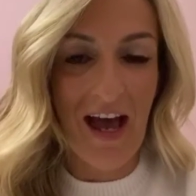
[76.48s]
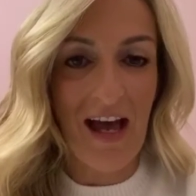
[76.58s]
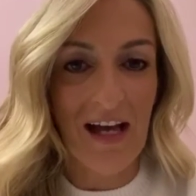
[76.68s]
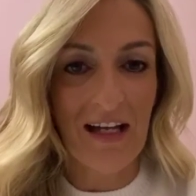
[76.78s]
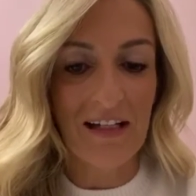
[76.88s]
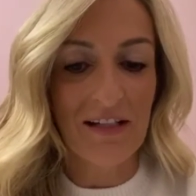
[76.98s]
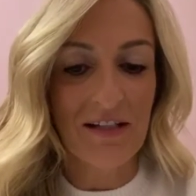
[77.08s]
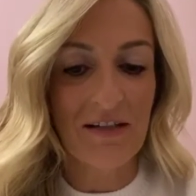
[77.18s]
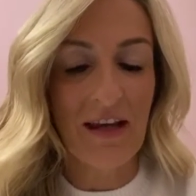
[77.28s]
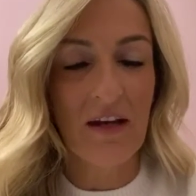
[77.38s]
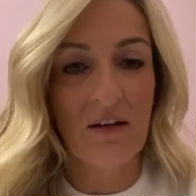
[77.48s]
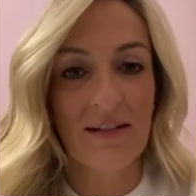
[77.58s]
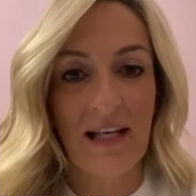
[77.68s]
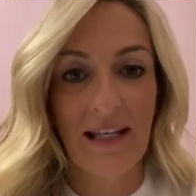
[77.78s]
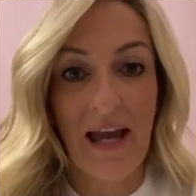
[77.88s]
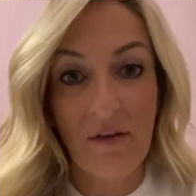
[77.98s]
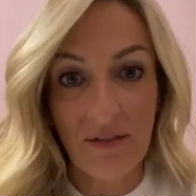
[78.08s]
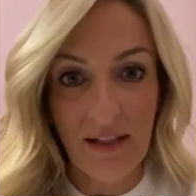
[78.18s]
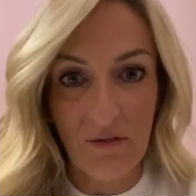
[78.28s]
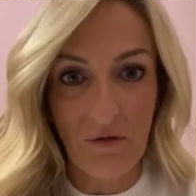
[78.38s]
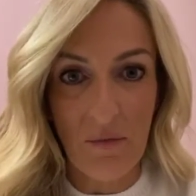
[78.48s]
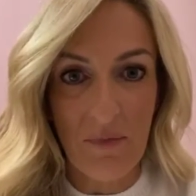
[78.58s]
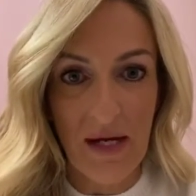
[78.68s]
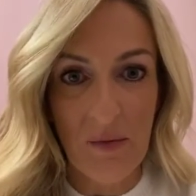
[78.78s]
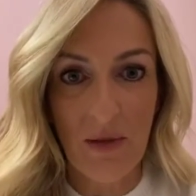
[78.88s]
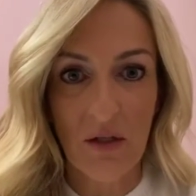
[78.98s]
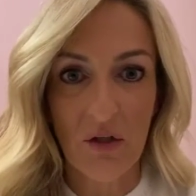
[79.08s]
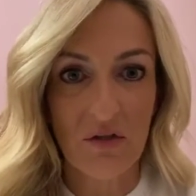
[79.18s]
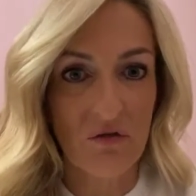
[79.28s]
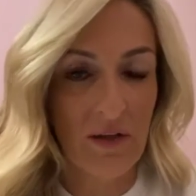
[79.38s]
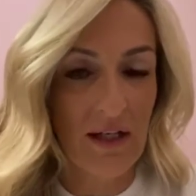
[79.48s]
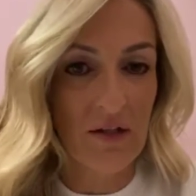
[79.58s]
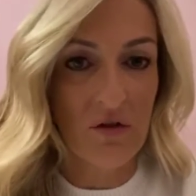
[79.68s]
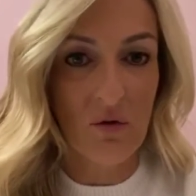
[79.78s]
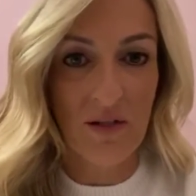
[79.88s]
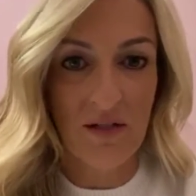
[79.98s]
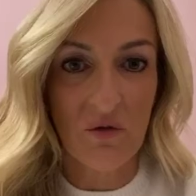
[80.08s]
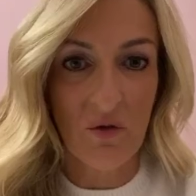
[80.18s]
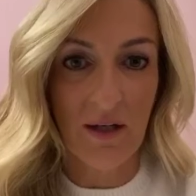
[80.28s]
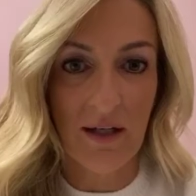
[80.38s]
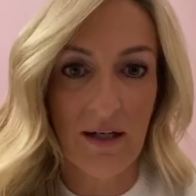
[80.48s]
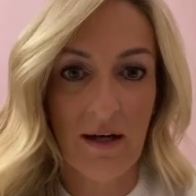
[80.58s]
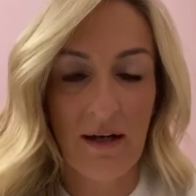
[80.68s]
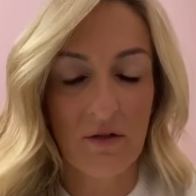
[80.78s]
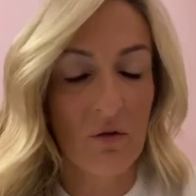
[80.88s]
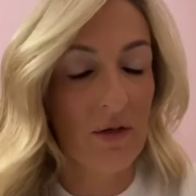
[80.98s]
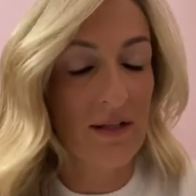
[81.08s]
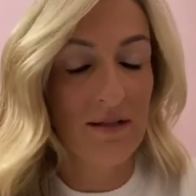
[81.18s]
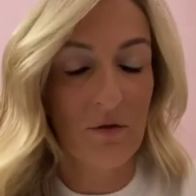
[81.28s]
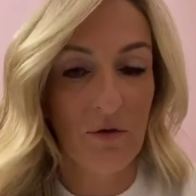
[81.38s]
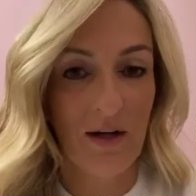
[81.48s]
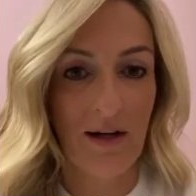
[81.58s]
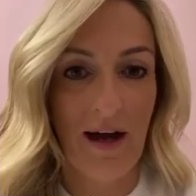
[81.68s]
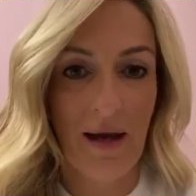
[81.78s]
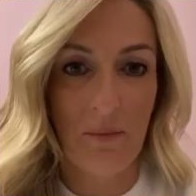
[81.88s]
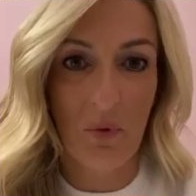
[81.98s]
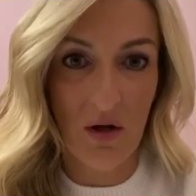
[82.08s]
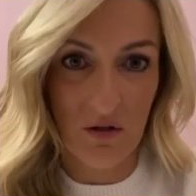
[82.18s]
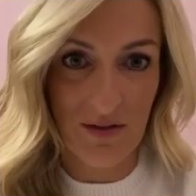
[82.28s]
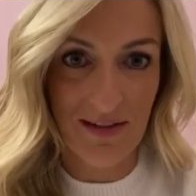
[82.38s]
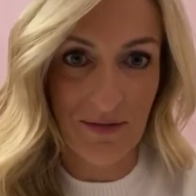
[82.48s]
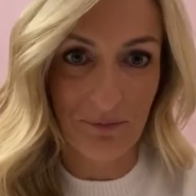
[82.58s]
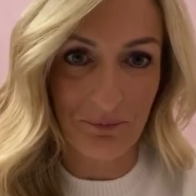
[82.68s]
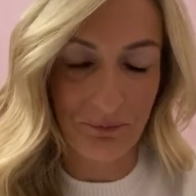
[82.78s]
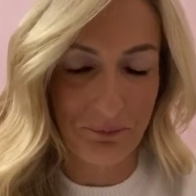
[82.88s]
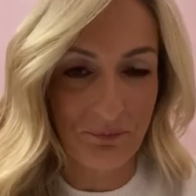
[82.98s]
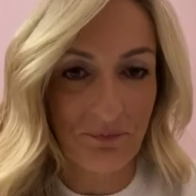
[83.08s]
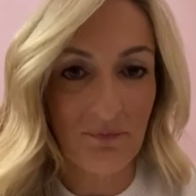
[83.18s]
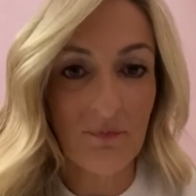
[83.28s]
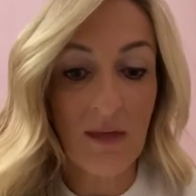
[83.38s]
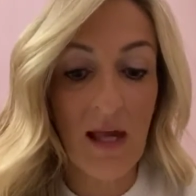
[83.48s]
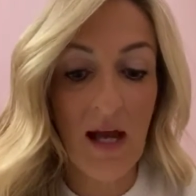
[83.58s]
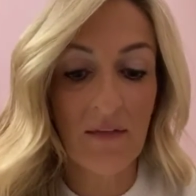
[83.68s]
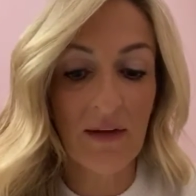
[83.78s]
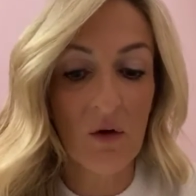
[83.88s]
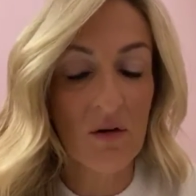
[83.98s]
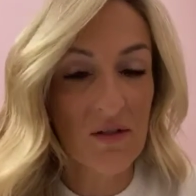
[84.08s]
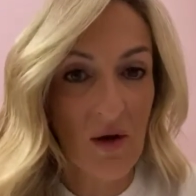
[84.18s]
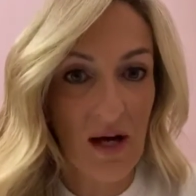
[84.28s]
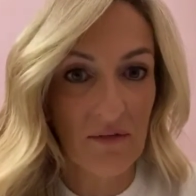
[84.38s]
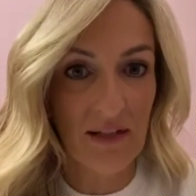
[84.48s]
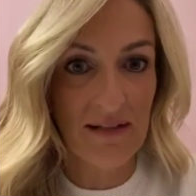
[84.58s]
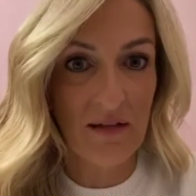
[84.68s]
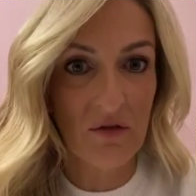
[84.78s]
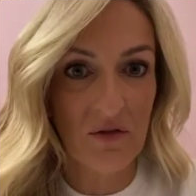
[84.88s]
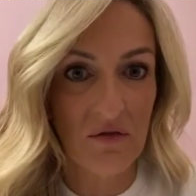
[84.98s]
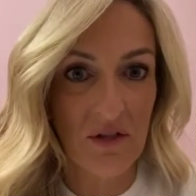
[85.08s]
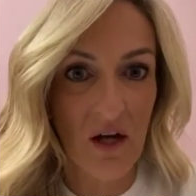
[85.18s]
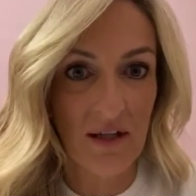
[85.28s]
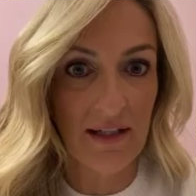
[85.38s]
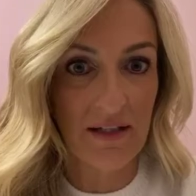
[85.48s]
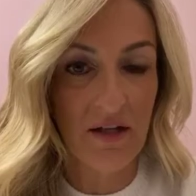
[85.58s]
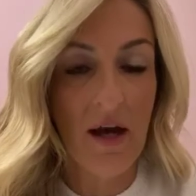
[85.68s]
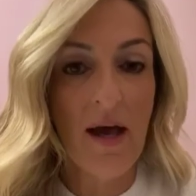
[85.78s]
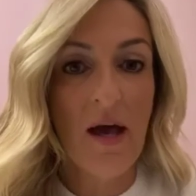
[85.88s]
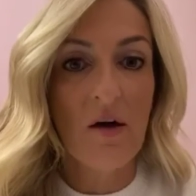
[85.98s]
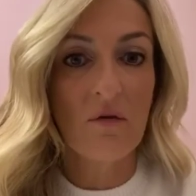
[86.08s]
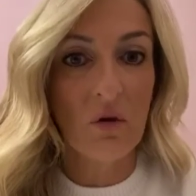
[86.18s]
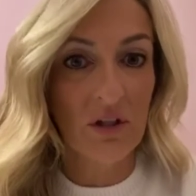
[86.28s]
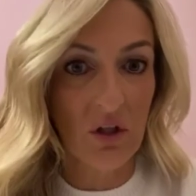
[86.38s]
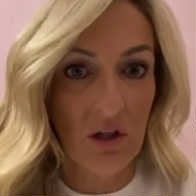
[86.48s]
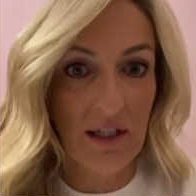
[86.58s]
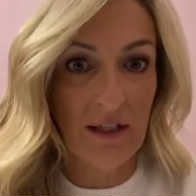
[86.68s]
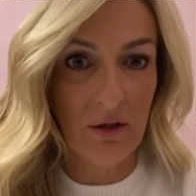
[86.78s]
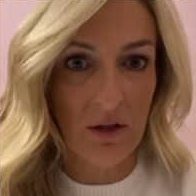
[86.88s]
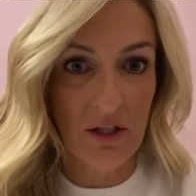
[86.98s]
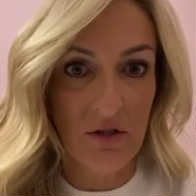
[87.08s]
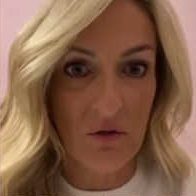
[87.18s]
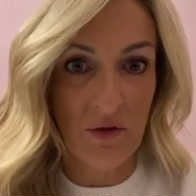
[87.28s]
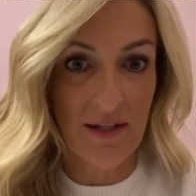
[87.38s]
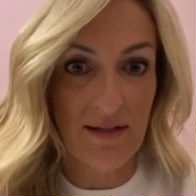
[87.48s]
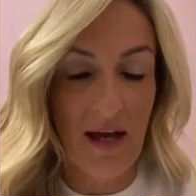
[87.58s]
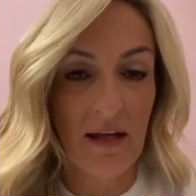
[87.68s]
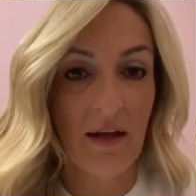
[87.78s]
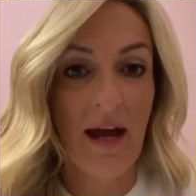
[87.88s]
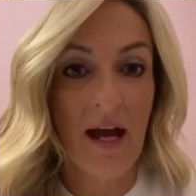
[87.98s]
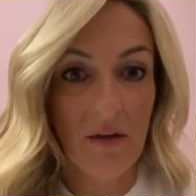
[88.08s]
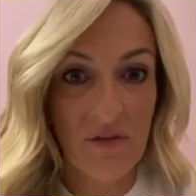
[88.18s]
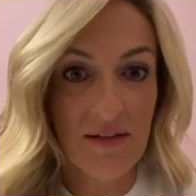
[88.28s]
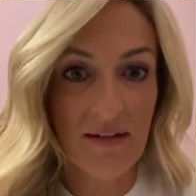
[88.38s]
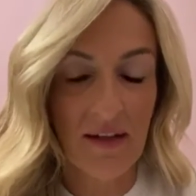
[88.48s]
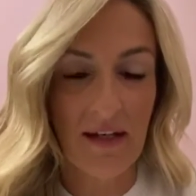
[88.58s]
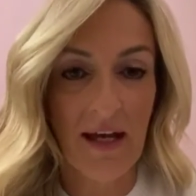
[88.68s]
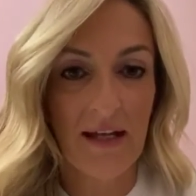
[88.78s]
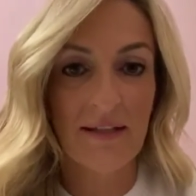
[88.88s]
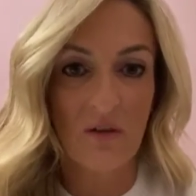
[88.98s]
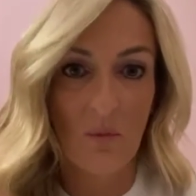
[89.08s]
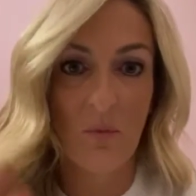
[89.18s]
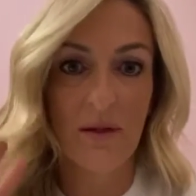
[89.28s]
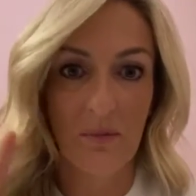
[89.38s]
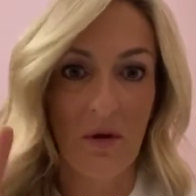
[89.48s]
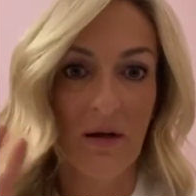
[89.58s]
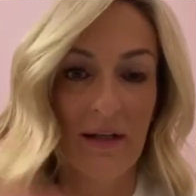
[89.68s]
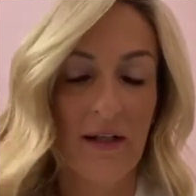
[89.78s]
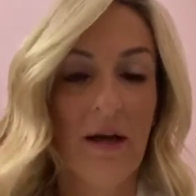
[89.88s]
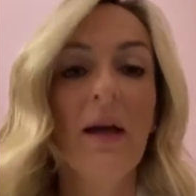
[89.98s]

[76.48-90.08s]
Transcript: And they are selling everything from baby nursery and toy, story, uh, toy store um, products. And they also have the exclusive stock list for the early learning toys. And I have to say, hands up with mine,